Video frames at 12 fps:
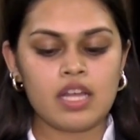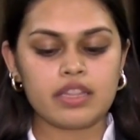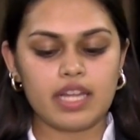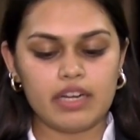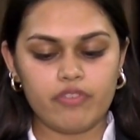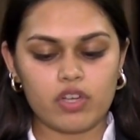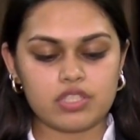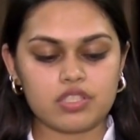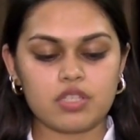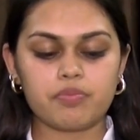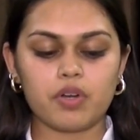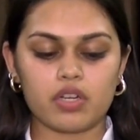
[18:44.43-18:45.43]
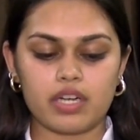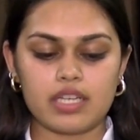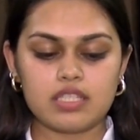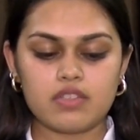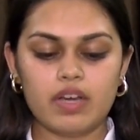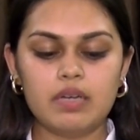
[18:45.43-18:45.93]
that foster
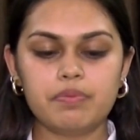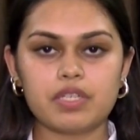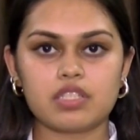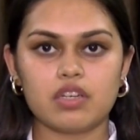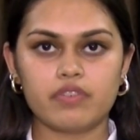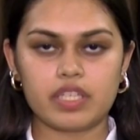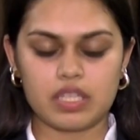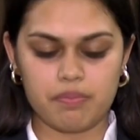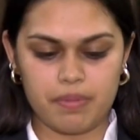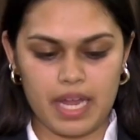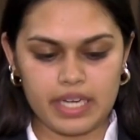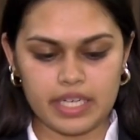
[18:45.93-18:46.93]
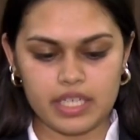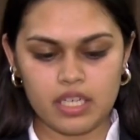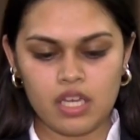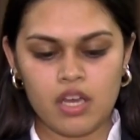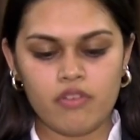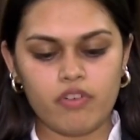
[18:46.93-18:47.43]
progress while preserving the planet
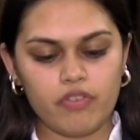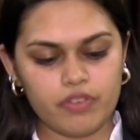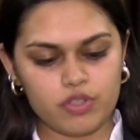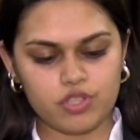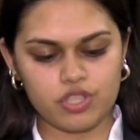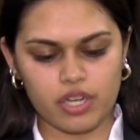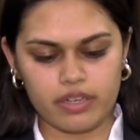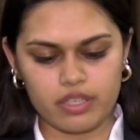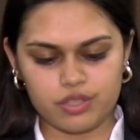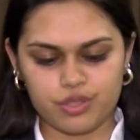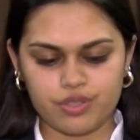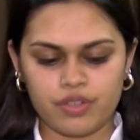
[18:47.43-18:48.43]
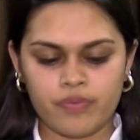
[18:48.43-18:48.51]
for future generations.